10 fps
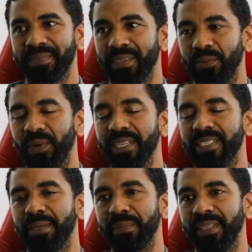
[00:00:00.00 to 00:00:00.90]
want
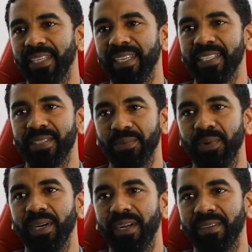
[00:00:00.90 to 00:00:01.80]
something that's
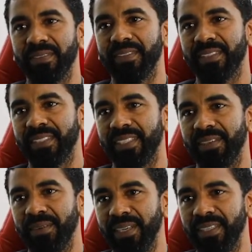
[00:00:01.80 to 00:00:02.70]
one-off. They
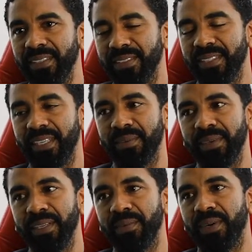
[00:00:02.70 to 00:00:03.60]
really do. They
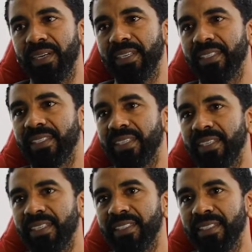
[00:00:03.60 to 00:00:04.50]
really want
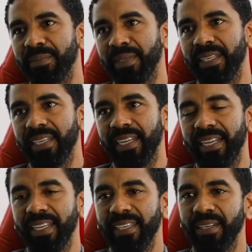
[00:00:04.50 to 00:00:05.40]
something
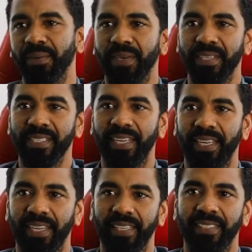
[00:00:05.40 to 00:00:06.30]
that no one else
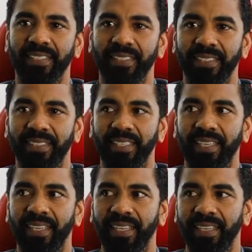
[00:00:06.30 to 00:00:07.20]
has,
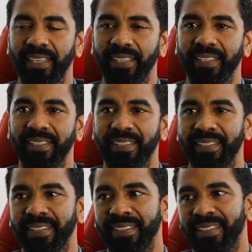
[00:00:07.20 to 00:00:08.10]
and
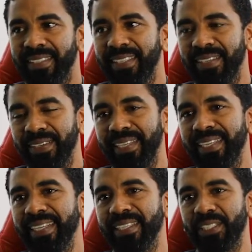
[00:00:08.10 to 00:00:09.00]
that
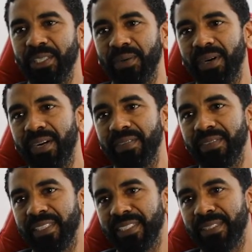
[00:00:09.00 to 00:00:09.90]
they can show off,
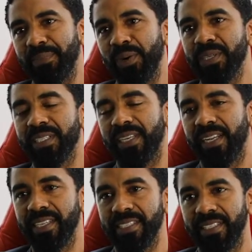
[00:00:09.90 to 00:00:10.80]
that's
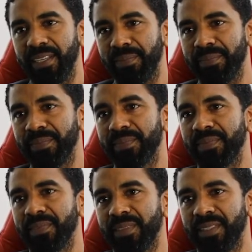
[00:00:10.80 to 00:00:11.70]
personalized to them,
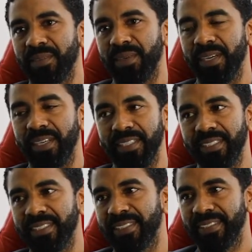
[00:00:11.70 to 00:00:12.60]
where
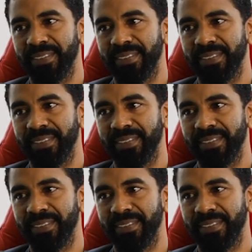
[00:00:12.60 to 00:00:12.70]
it's,